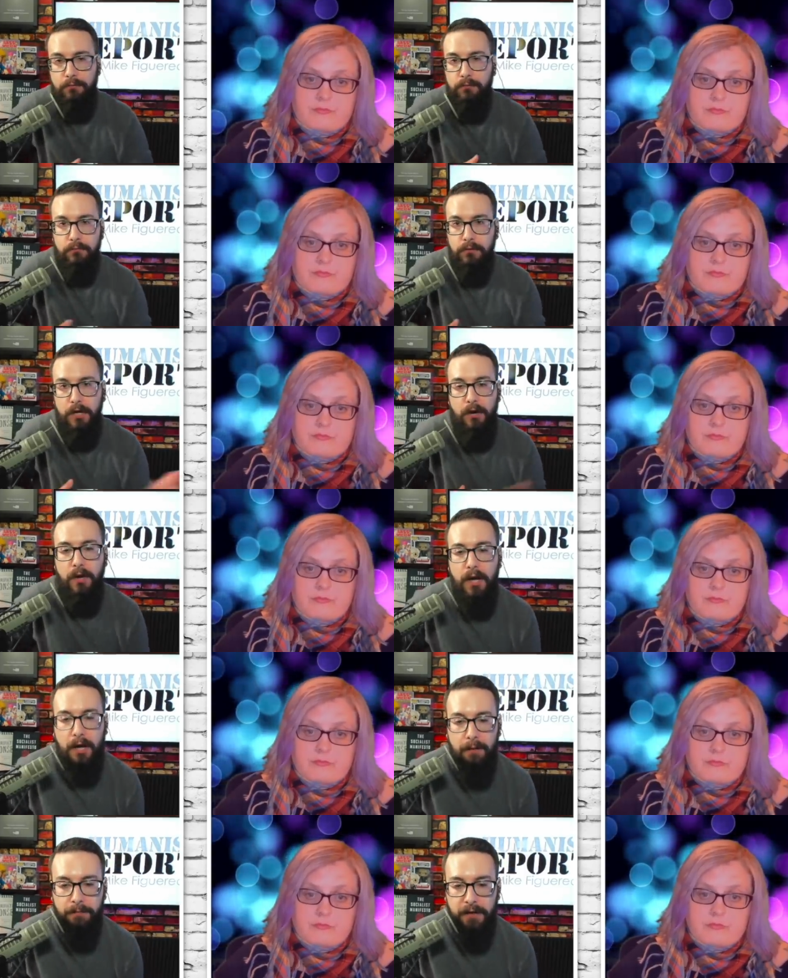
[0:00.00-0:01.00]
Speaker 1: you
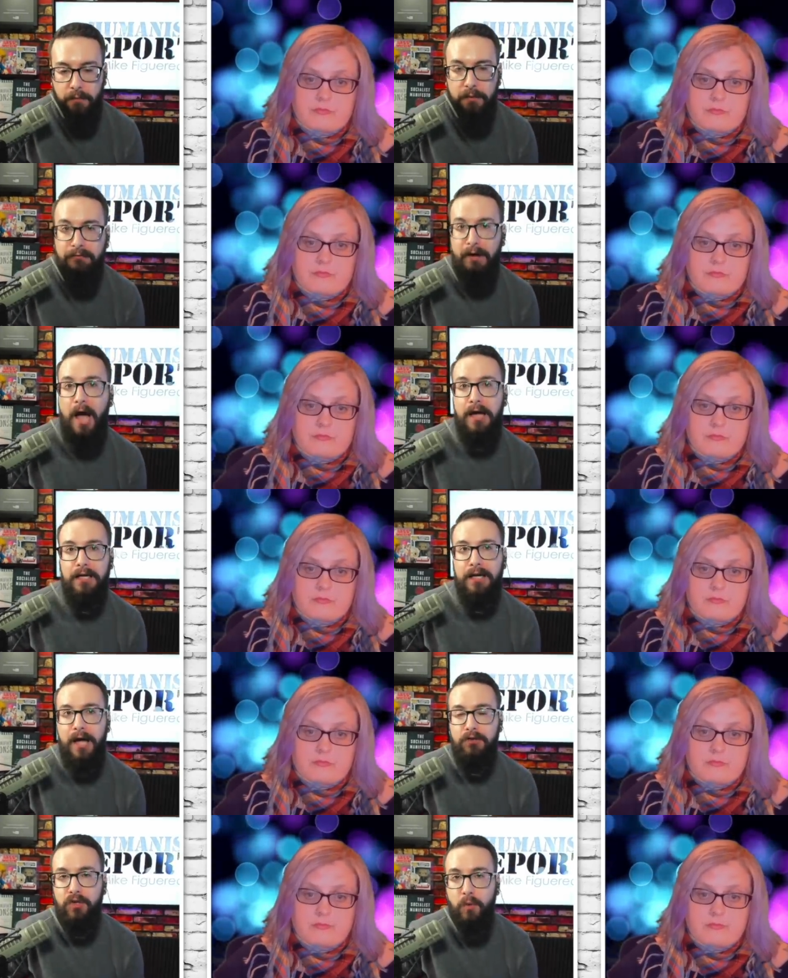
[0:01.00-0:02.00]
know, he would be fine. He could
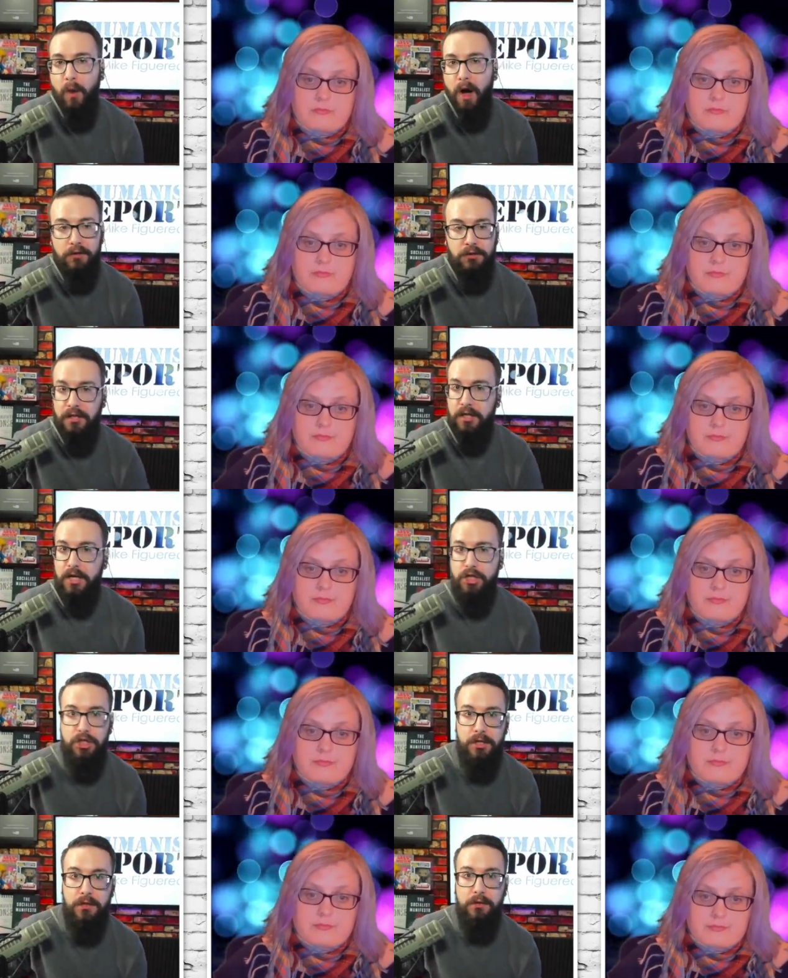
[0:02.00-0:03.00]
actually walk to the
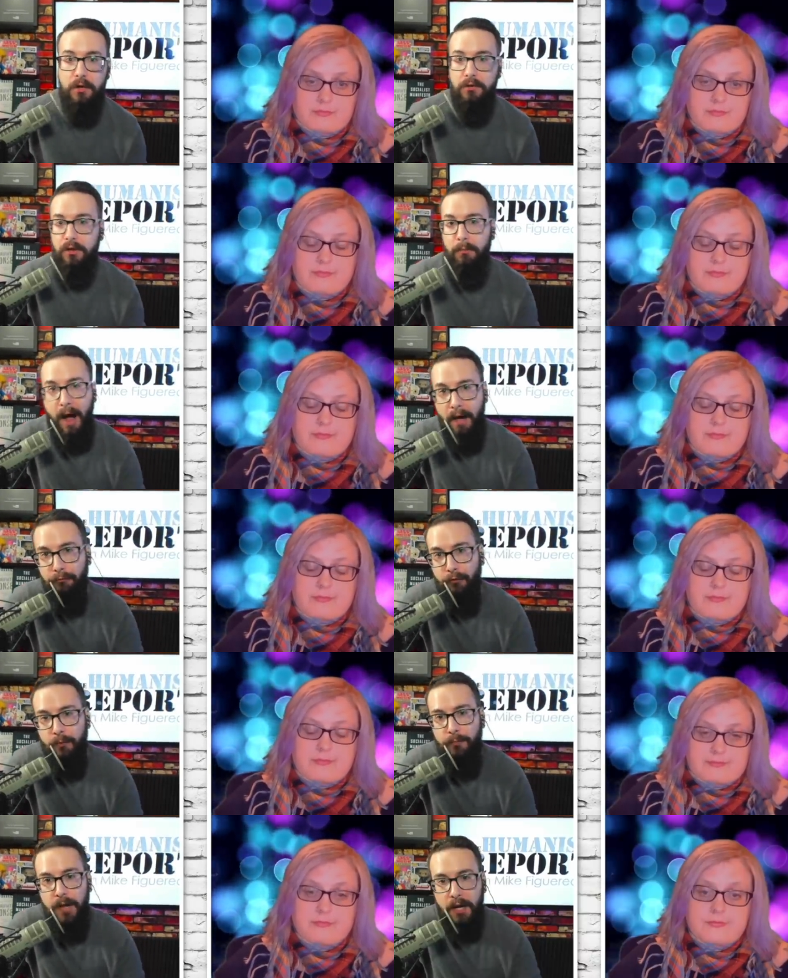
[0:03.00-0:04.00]
kitchen, go to the
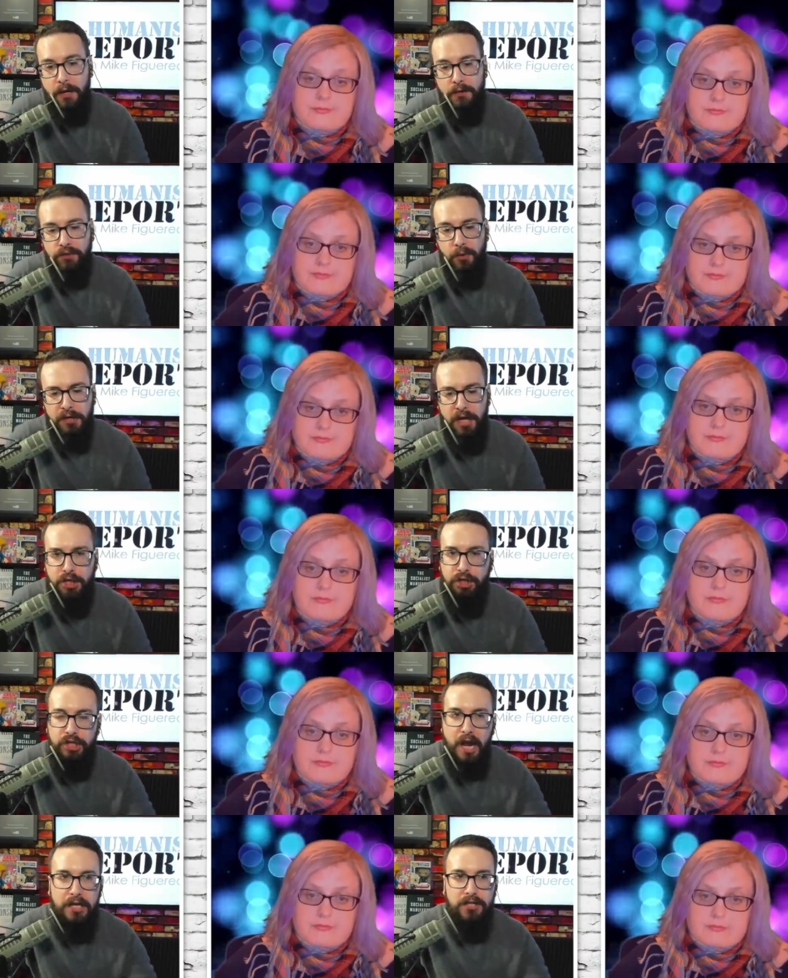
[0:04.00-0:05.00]
bathroom. So it
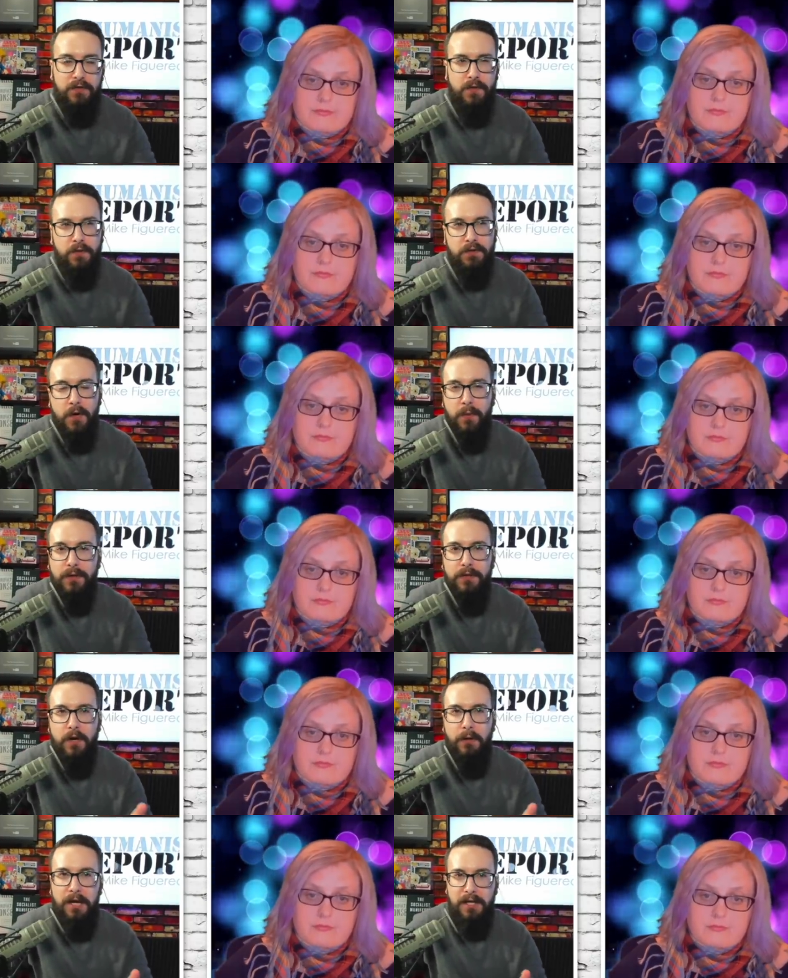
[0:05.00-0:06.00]
changes. And so, you
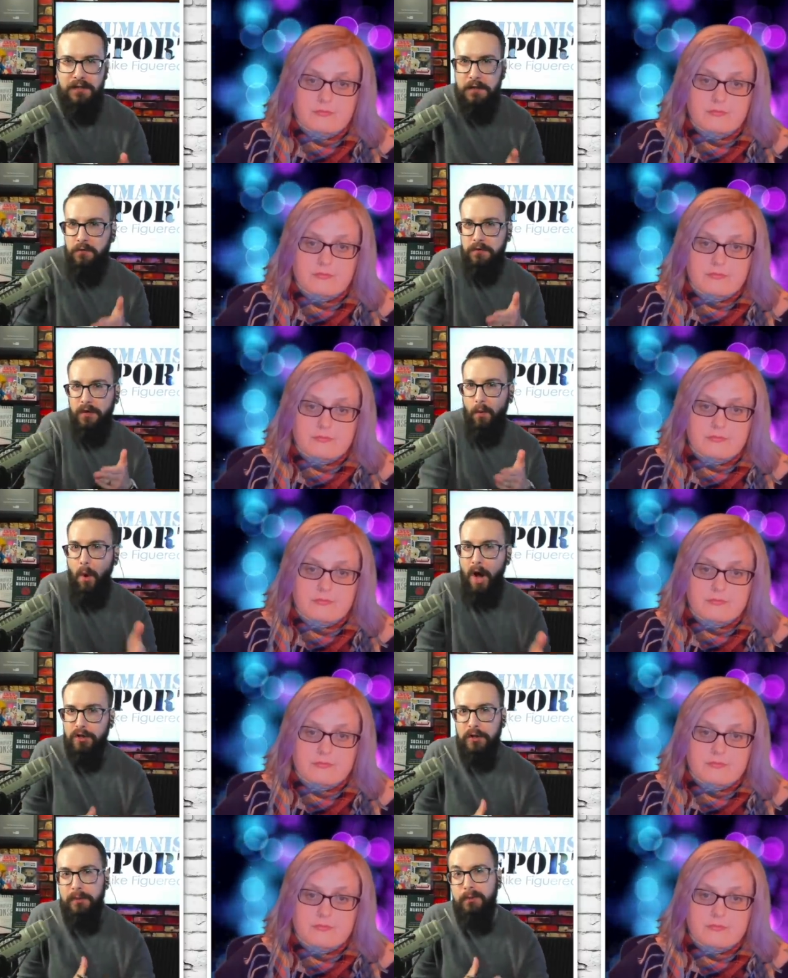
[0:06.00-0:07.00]
know, it's interesting
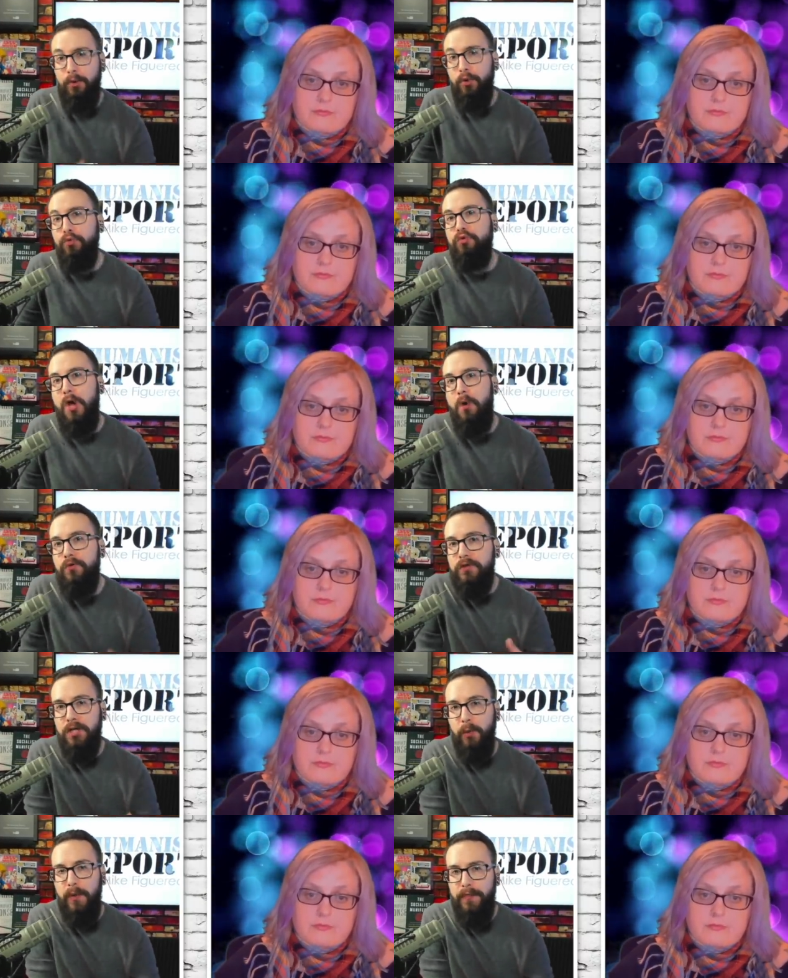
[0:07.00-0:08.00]
watching people who don't
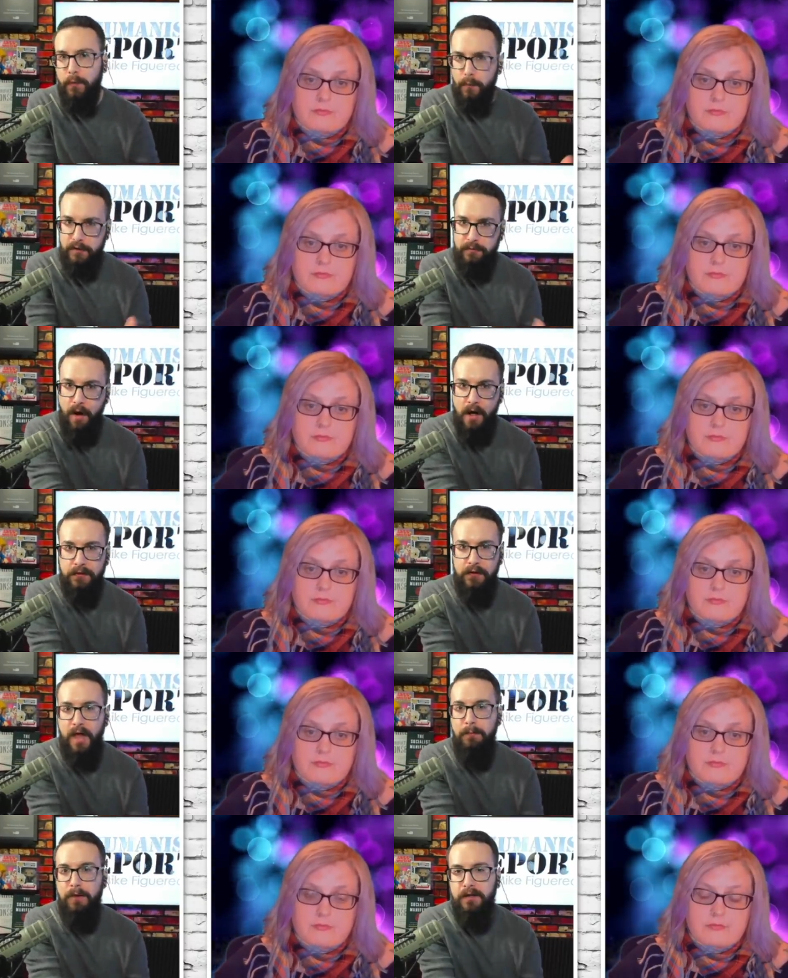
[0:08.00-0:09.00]
deal with it respond to
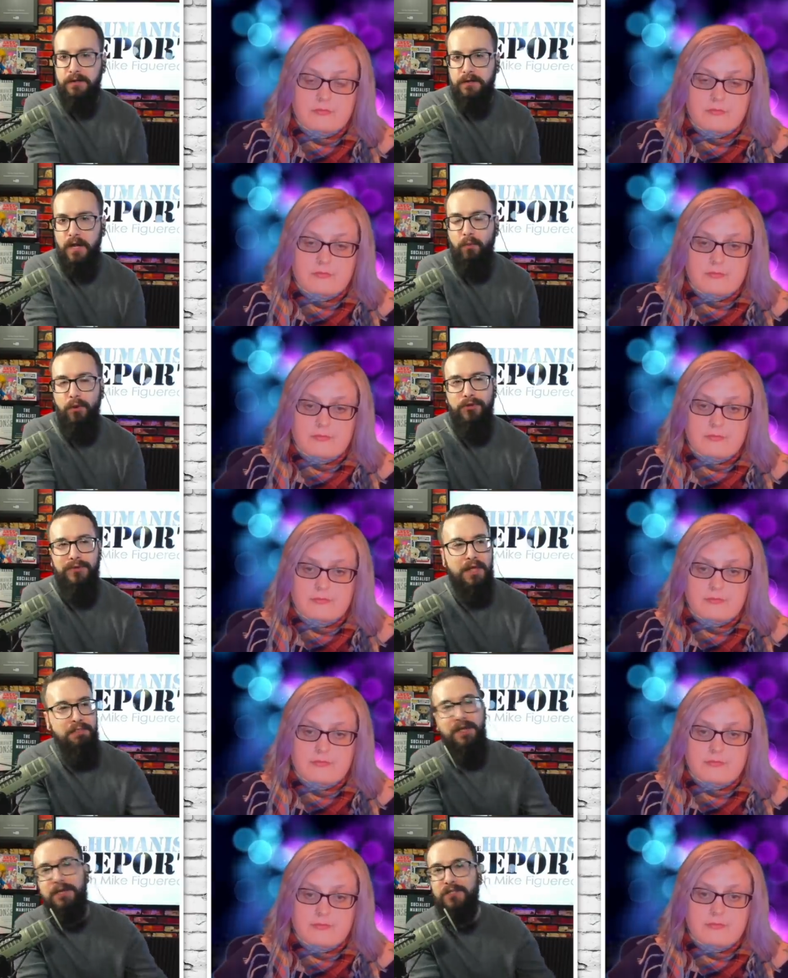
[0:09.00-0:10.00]
that, because it's like, well, you
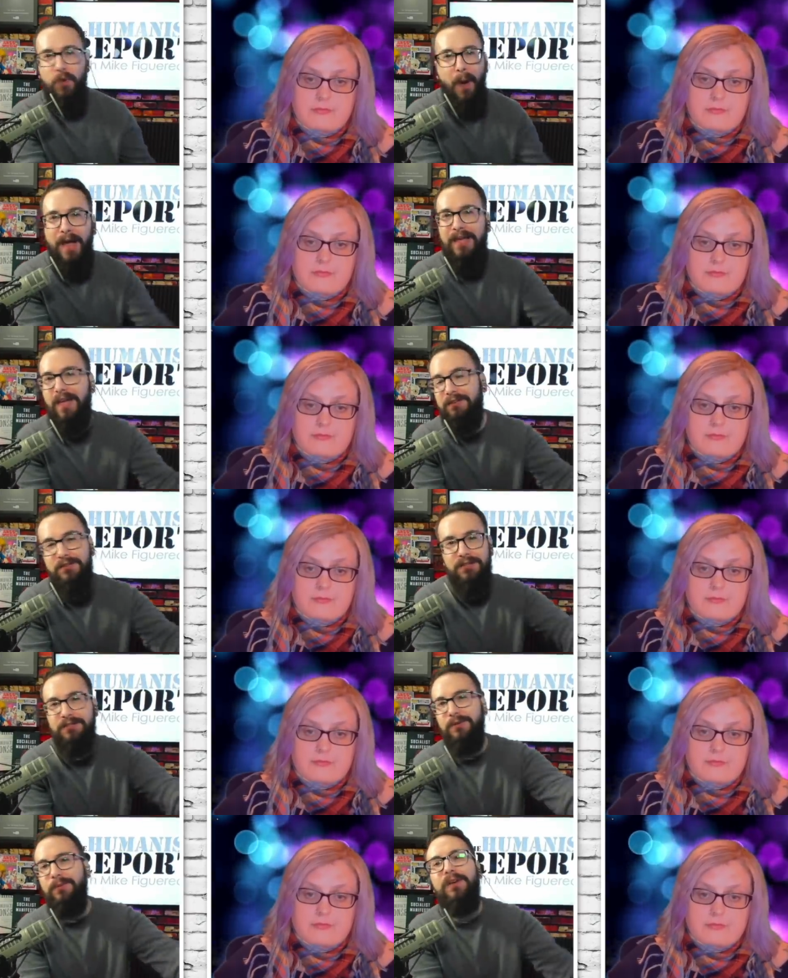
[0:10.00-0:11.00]
did this, so why can't you
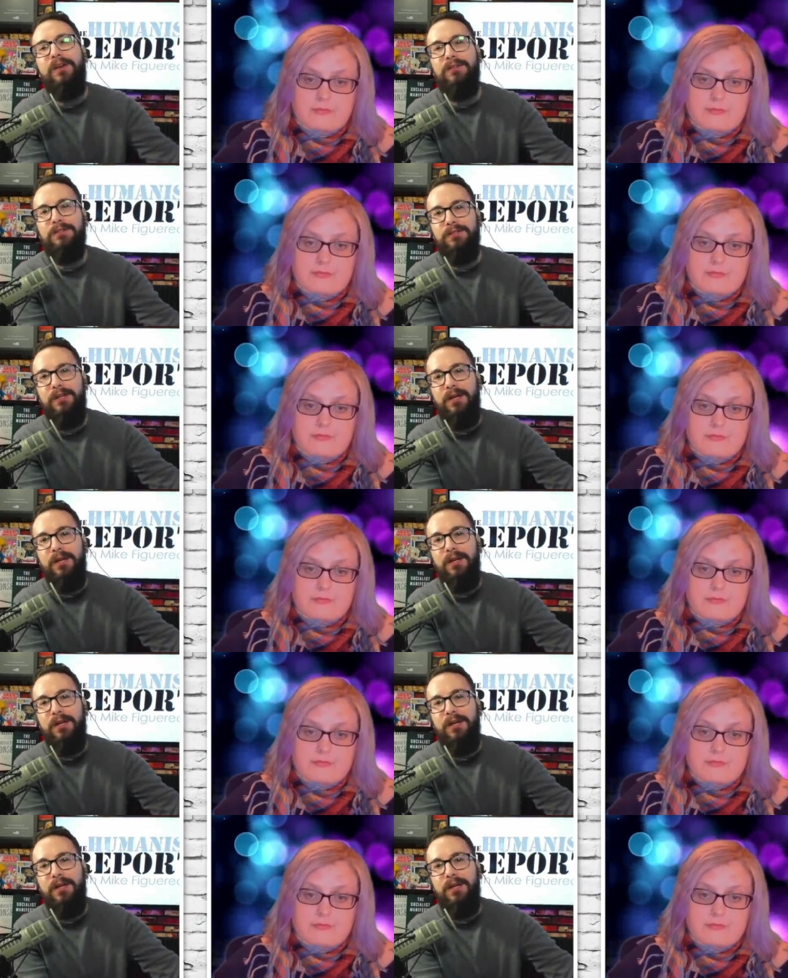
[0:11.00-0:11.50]
just do this?